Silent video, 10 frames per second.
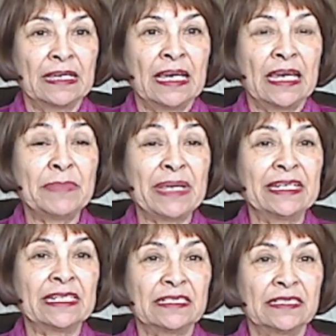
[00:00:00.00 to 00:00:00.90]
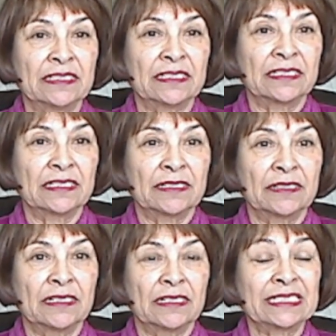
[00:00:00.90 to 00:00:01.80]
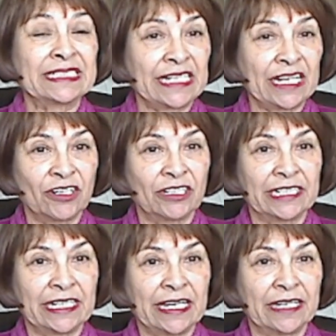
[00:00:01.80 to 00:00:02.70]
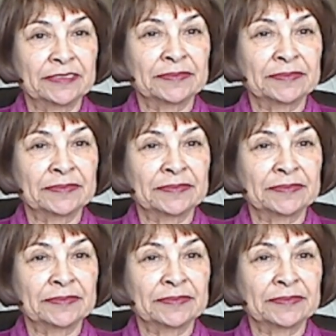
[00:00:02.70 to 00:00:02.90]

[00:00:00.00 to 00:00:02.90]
and make it sterile again.